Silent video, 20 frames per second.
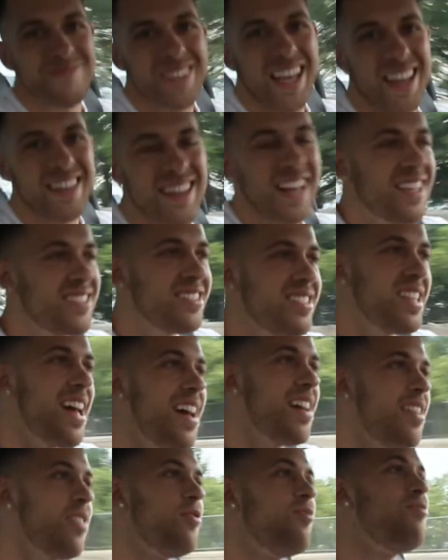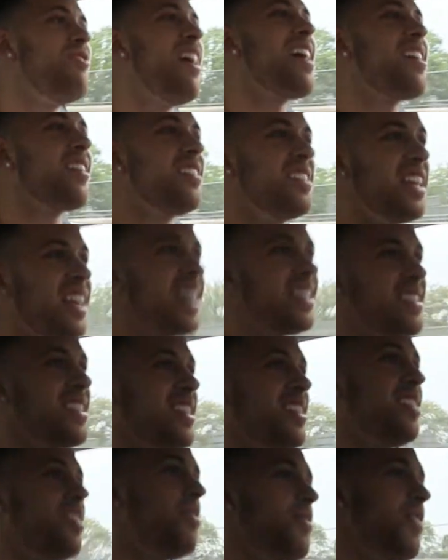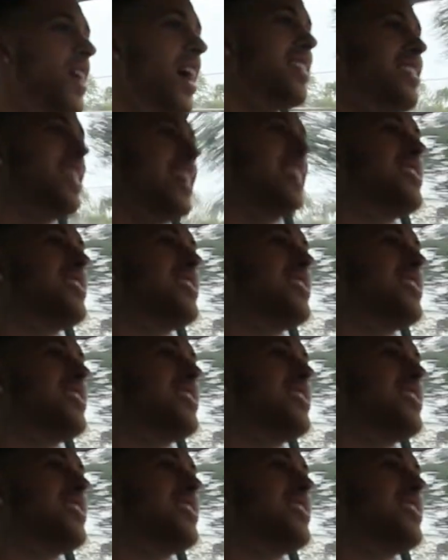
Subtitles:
And that's that rattleness and the fact that